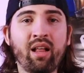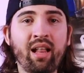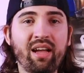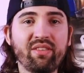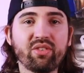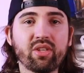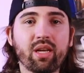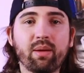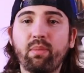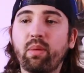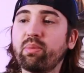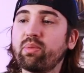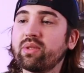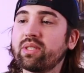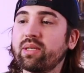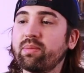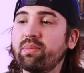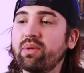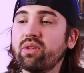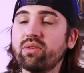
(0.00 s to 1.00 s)
I'll have to come up with
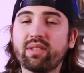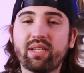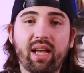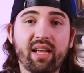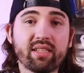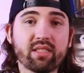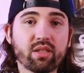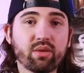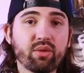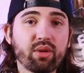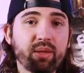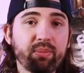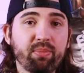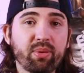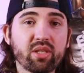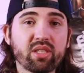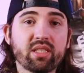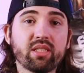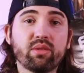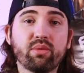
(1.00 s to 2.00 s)
some new tests to really
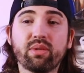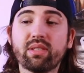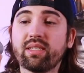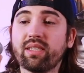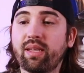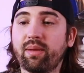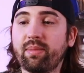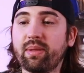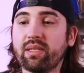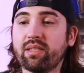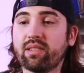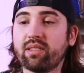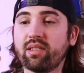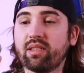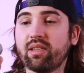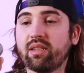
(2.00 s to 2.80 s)
push it to its limits.